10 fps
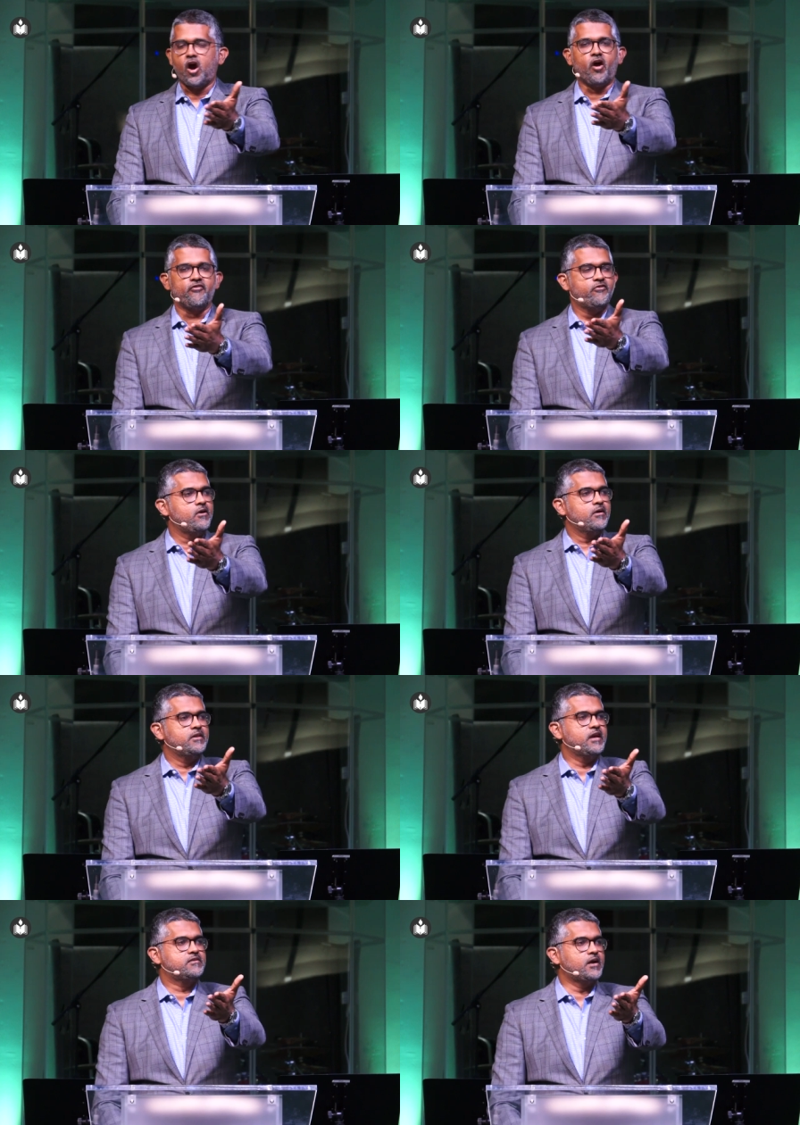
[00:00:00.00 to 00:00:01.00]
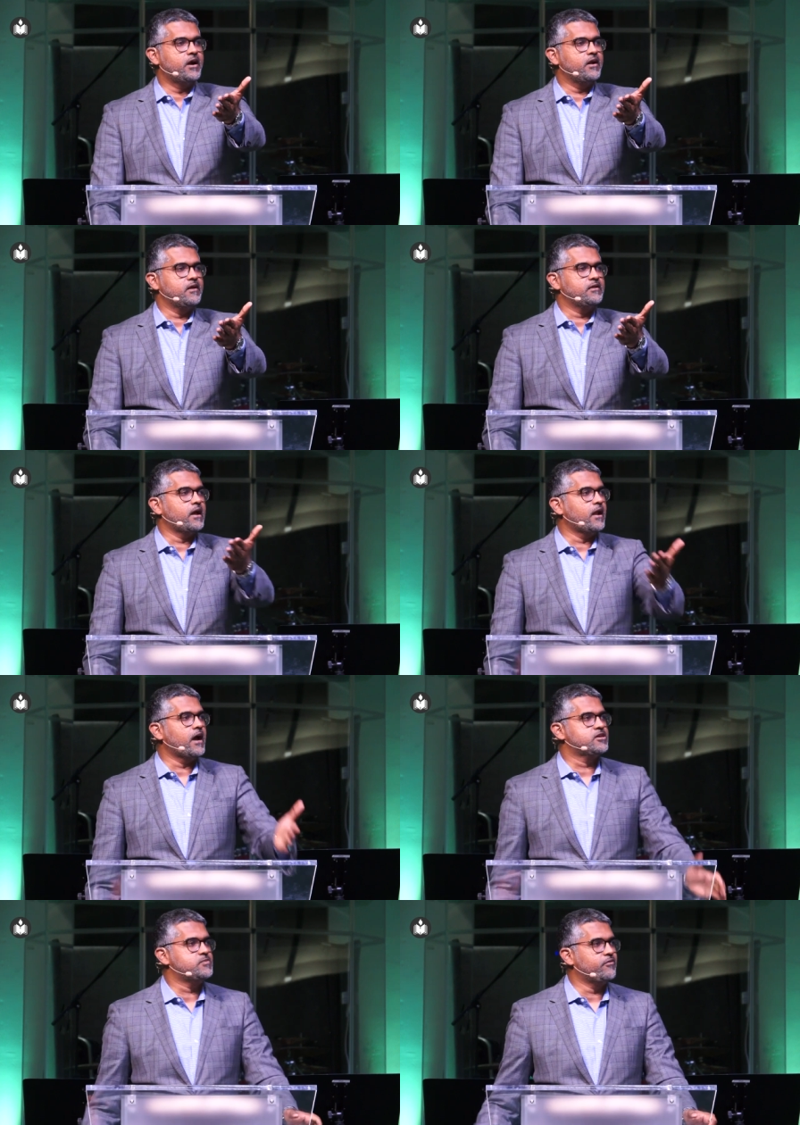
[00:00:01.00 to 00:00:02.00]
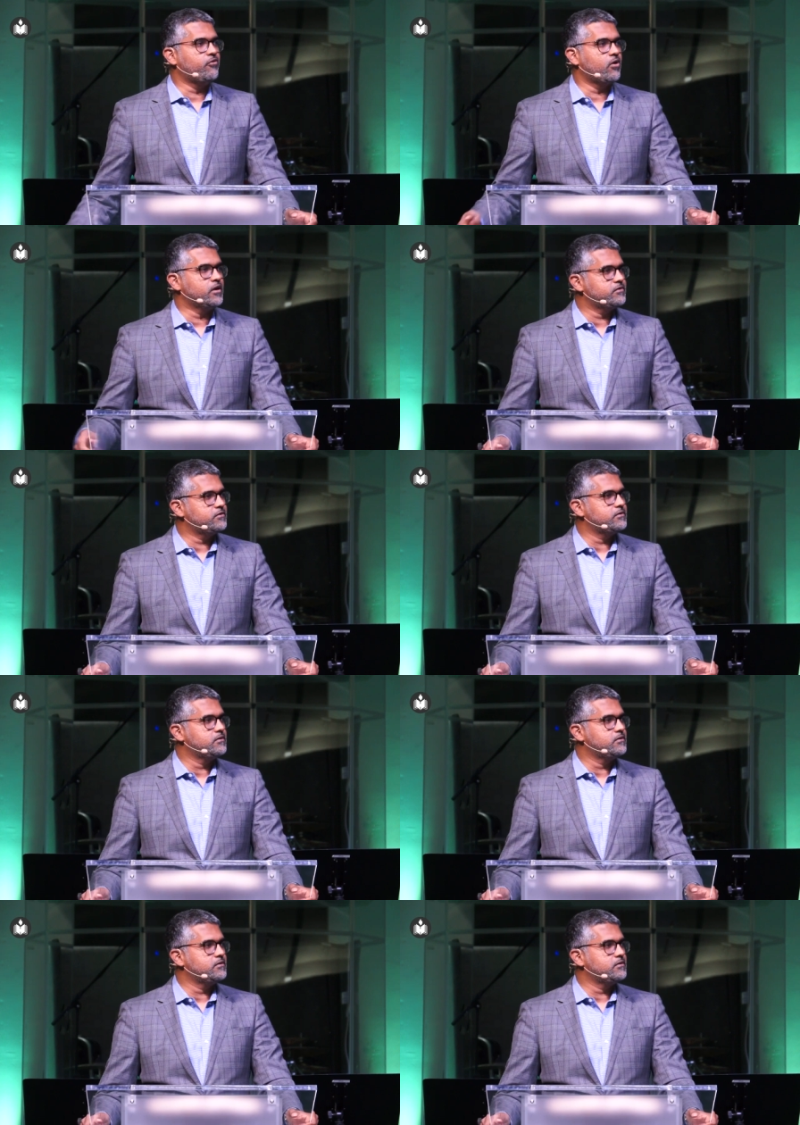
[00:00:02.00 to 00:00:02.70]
of the eternity that lies before us.